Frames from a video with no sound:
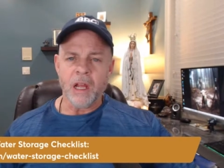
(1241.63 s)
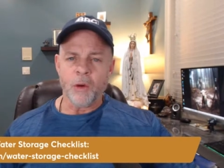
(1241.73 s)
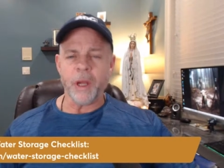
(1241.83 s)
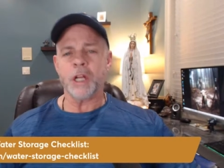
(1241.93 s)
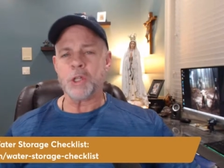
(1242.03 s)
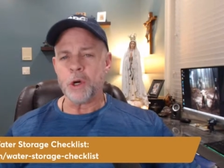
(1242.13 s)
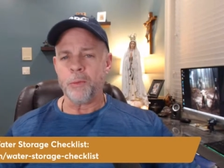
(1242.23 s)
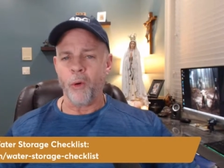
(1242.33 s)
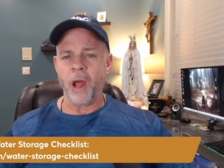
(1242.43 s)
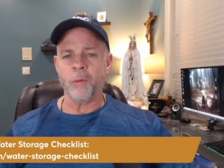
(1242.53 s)
We get to a
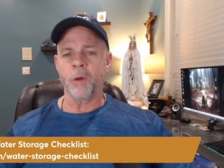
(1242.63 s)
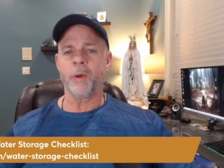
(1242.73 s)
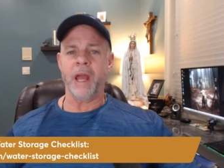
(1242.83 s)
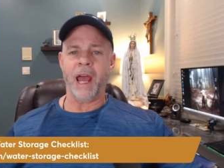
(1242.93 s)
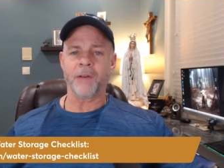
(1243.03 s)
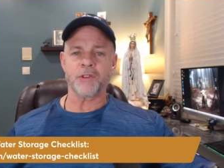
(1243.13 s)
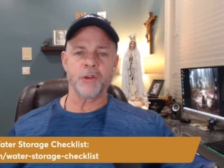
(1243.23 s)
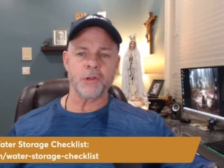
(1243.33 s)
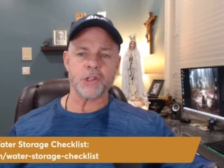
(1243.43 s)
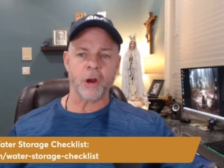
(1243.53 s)
point when we have
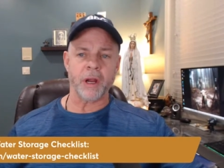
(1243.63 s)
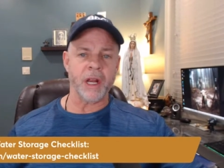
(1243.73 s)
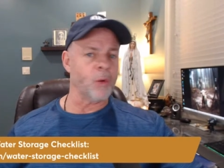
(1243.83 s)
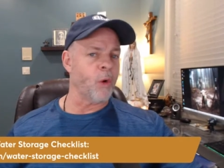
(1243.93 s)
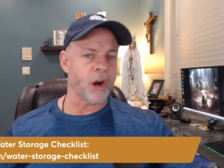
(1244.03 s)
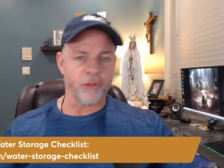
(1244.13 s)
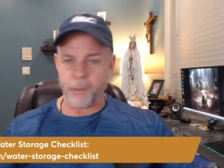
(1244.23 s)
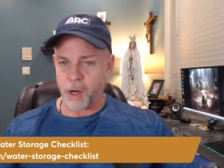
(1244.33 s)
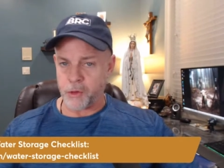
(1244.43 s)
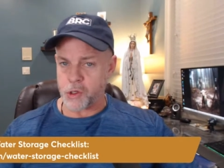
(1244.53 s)
to start getting water
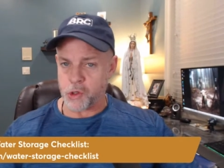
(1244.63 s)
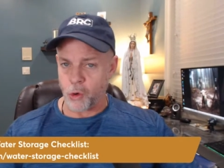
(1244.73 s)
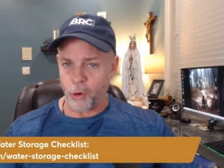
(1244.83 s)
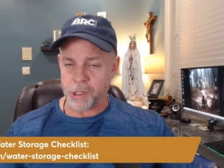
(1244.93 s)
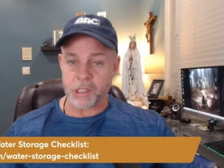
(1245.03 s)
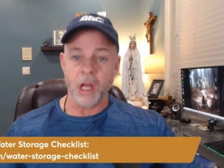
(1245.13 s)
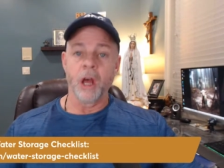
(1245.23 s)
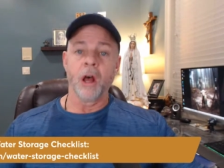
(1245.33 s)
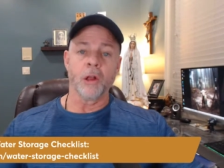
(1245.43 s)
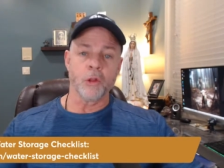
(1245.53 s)
from another source,
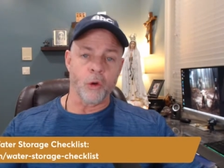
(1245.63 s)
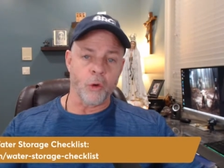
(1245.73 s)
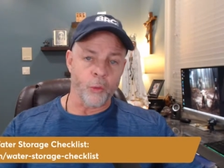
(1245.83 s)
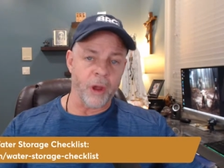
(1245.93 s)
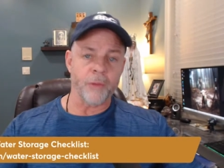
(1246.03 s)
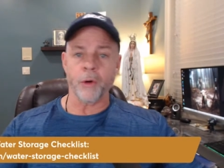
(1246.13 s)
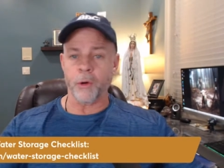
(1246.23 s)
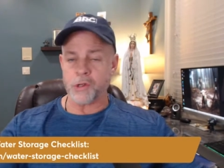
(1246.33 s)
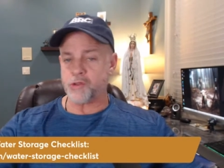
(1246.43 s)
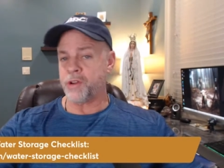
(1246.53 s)
a local
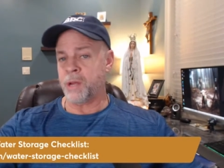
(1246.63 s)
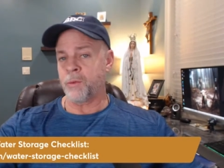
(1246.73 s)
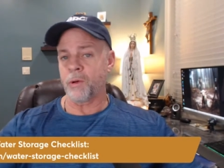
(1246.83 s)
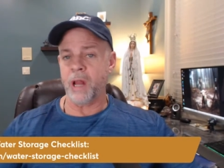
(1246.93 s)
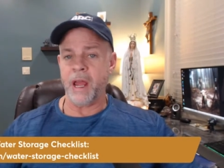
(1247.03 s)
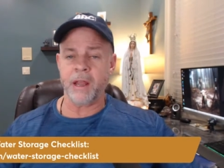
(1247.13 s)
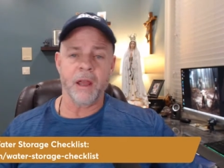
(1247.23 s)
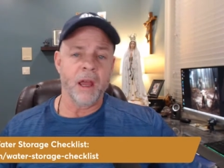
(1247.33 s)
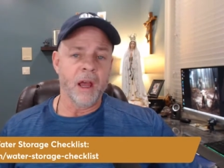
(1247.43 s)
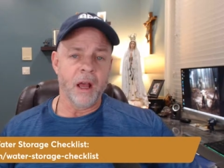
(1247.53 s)
river or stream or lake
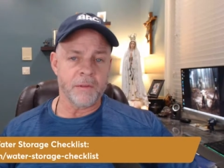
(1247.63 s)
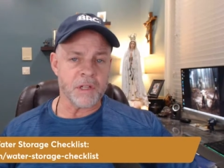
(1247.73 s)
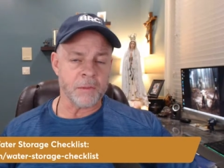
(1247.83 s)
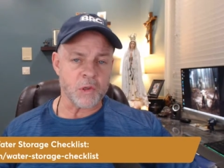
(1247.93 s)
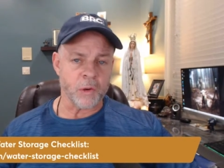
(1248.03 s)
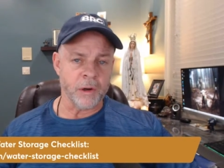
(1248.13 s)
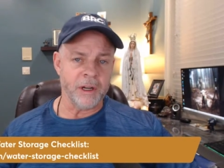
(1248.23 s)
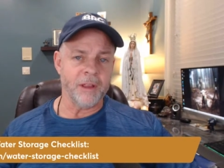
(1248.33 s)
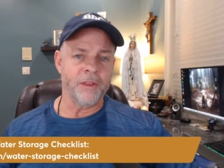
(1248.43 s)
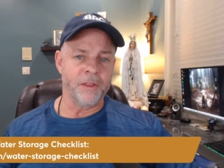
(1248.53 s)
of some
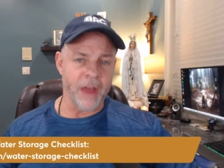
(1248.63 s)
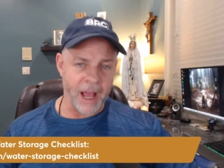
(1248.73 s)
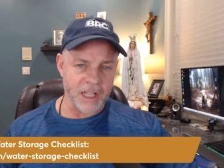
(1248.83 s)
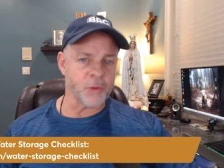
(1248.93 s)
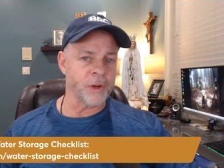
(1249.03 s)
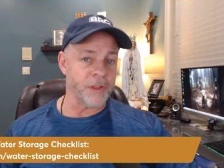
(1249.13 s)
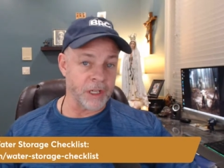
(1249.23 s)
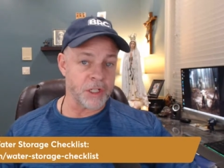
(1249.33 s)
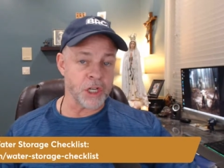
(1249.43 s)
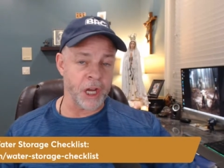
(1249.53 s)
sort. That's when
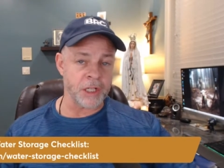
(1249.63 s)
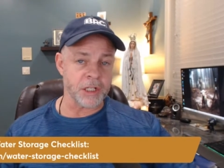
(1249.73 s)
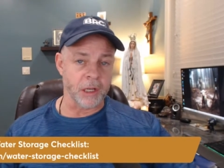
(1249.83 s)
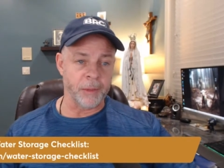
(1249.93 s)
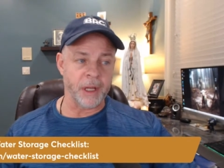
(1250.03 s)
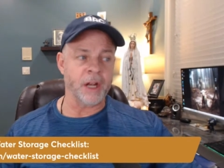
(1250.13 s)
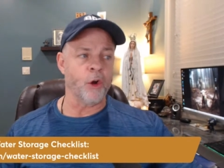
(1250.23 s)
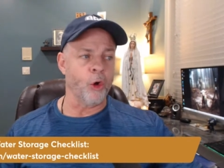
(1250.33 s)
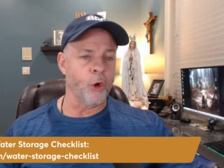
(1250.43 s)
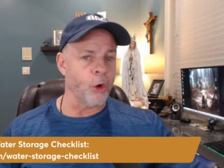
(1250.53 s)
things change a little bit. And
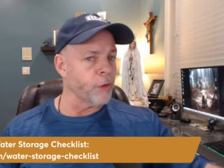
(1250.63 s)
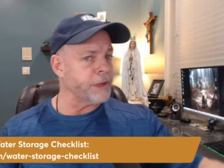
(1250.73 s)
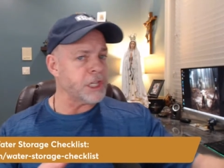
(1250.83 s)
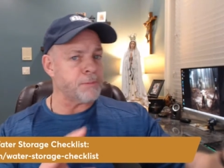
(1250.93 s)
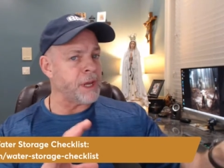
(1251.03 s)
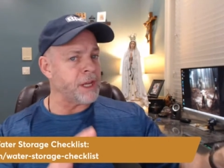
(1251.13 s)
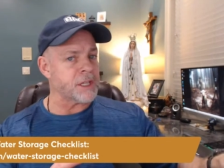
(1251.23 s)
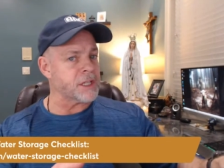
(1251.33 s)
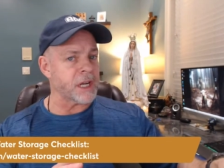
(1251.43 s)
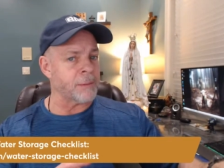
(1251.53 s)
all these
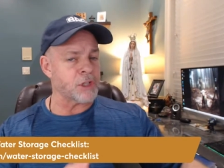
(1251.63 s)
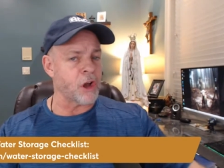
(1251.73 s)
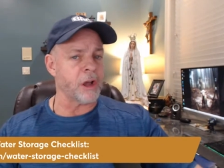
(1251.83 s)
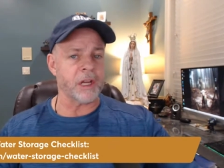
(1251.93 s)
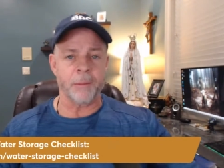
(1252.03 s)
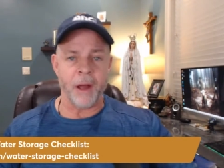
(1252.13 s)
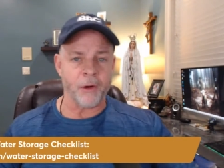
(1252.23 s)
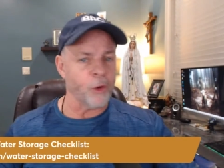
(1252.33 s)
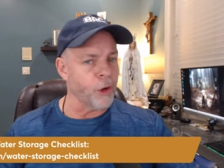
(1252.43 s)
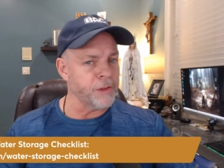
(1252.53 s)
pieces that I'm talking
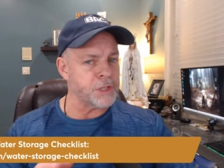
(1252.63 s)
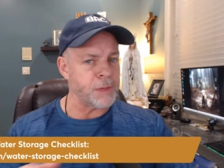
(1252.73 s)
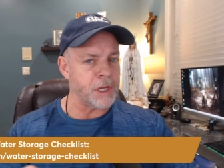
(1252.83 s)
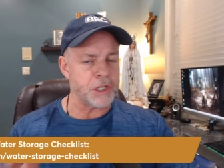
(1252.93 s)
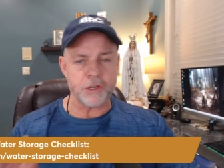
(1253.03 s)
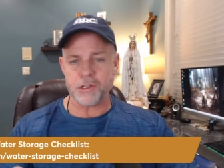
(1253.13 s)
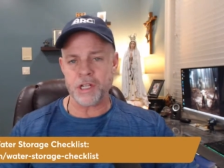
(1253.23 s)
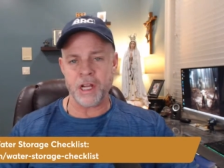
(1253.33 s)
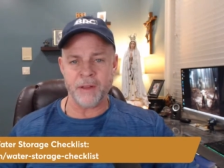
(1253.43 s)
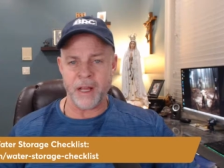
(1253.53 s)
about, all these pieces you're
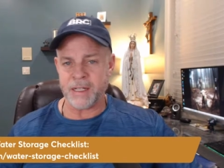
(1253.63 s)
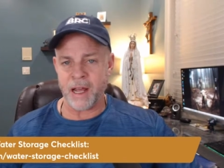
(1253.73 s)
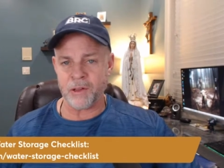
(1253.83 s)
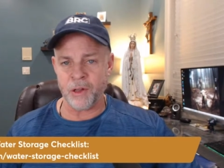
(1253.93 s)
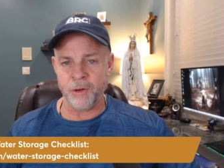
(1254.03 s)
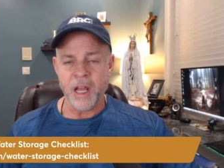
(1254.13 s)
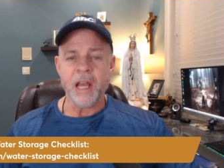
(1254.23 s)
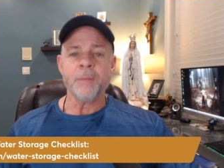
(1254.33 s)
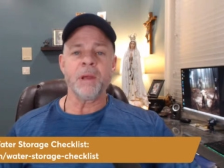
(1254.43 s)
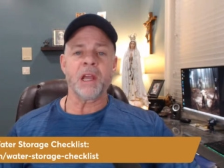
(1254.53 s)
seeing in that download,
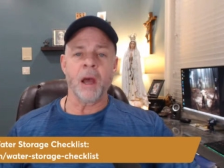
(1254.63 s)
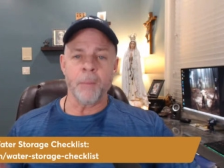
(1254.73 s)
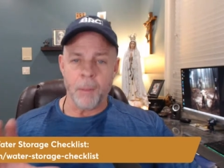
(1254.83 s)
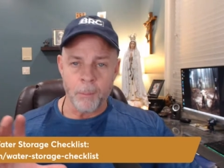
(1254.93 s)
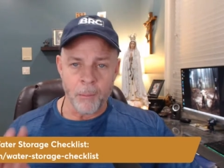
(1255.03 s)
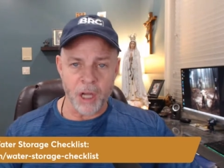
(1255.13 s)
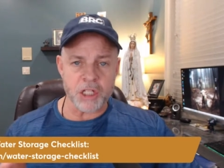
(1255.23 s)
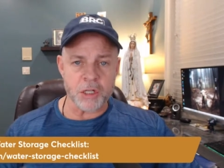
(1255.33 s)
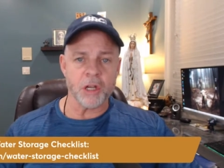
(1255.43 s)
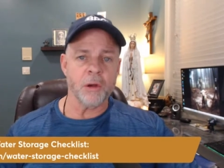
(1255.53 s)
become
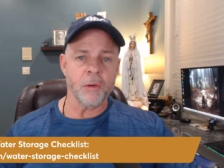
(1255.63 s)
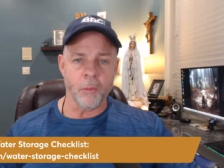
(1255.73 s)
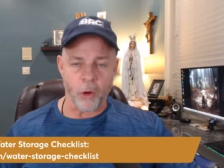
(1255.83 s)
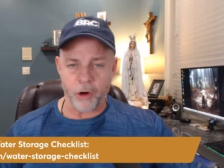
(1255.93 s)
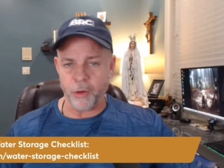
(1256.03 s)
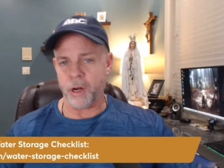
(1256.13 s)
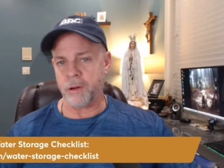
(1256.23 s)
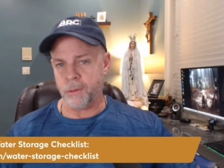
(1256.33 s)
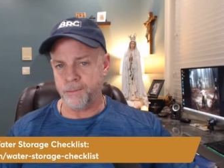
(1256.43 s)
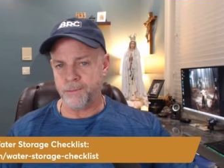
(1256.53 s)
much more critical.